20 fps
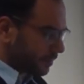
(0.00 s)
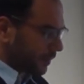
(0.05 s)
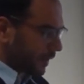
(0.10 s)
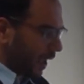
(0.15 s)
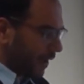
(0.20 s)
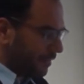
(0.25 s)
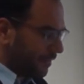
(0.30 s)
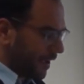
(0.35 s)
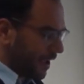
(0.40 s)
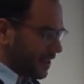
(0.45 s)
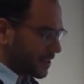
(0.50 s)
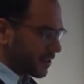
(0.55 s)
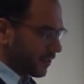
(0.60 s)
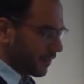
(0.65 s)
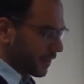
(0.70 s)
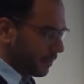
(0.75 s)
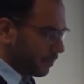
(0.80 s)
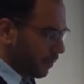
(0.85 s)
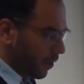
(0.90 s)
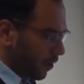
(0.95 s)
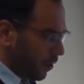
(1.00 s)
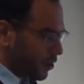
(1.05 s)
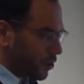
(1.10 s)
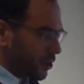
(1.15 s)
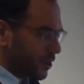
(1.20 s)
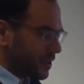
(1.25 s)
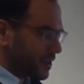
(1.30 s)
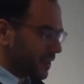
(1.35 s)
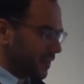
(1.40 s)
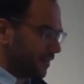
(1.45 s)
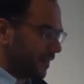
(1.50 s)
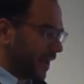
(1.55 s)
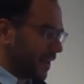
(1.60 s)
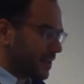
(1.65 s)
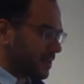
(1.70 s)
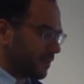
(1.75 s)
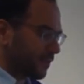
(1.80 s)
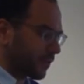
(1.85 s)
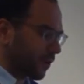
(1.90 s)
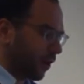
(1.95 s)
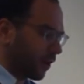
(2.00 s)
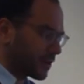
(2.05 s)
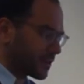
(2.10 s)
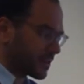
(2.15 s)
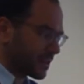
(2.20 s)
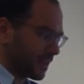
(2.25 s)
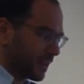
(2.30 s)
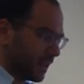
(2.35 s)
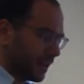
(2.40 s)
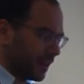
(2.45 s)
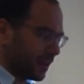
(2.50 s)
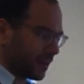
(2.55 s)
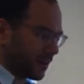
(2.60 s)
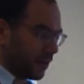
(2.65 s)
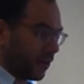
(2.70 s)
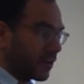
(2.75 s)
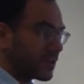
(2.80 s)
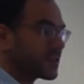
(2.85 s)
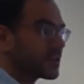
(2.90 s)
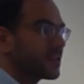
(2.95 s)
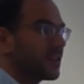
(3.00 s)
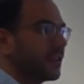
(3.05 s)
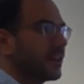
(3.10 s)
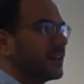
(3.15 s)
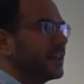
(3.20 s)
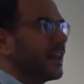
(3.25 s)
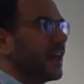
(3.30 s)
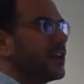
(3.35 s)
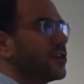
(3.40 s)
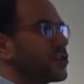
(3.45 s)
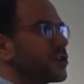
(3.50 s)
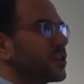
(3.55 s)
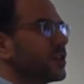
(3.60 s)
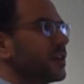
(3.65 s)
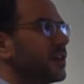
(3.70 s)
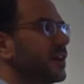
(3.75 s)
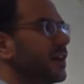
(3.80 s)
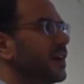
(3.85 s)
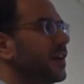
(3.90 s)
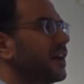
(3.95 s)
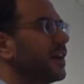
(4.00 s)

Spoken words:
a phase of emergence, a phase of consolidation,